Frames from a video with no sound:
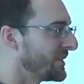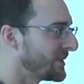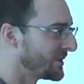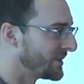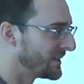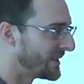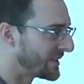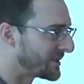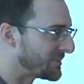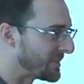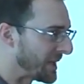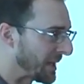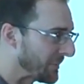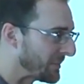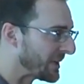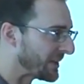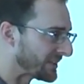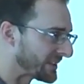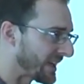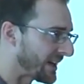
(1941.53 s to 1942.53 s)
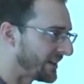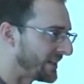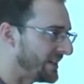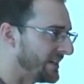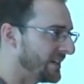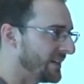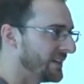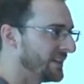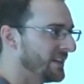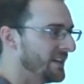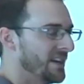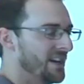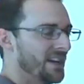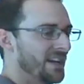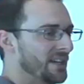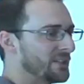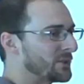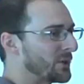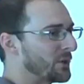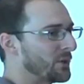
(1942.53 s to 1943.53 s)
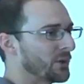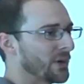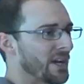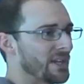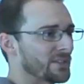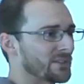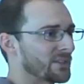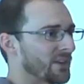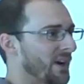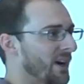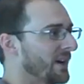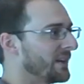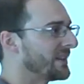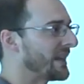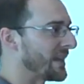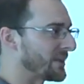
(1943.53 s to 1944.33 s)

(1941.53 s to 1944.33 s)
that, that is being built out here, is a great start.